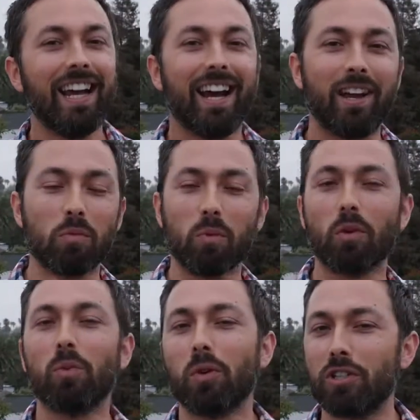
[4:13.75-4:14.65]
and
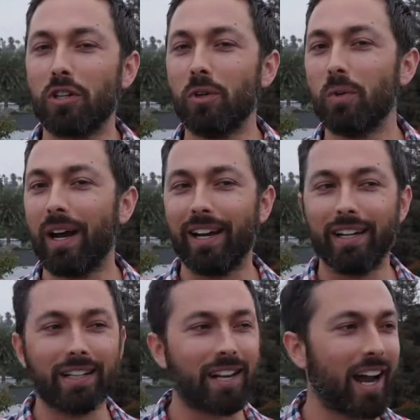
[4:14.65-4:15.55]
World War II
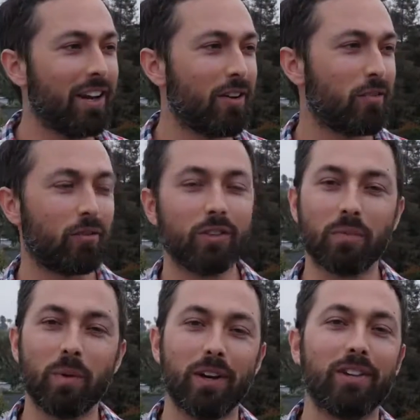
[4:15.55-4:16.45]
and kind of
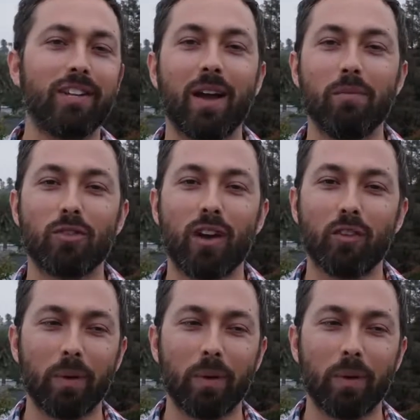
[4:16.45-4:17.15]
this weird time travel,